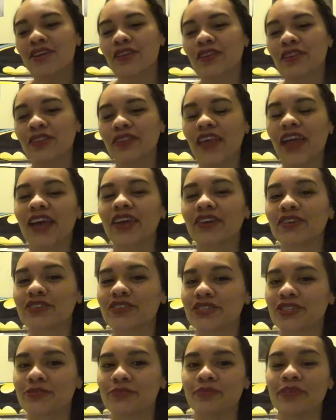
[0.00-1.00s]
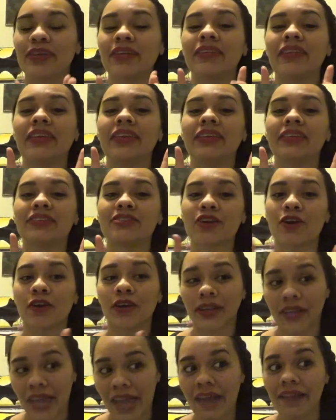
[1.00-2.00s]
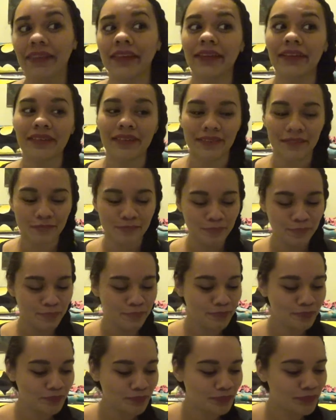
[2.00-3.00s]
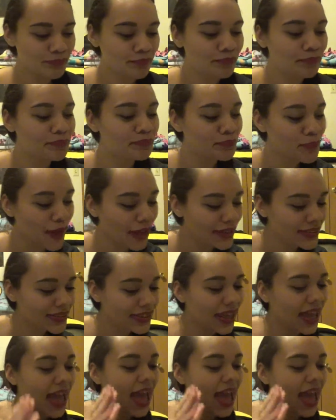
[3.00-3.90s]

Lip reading: That could just be the dark Alice. But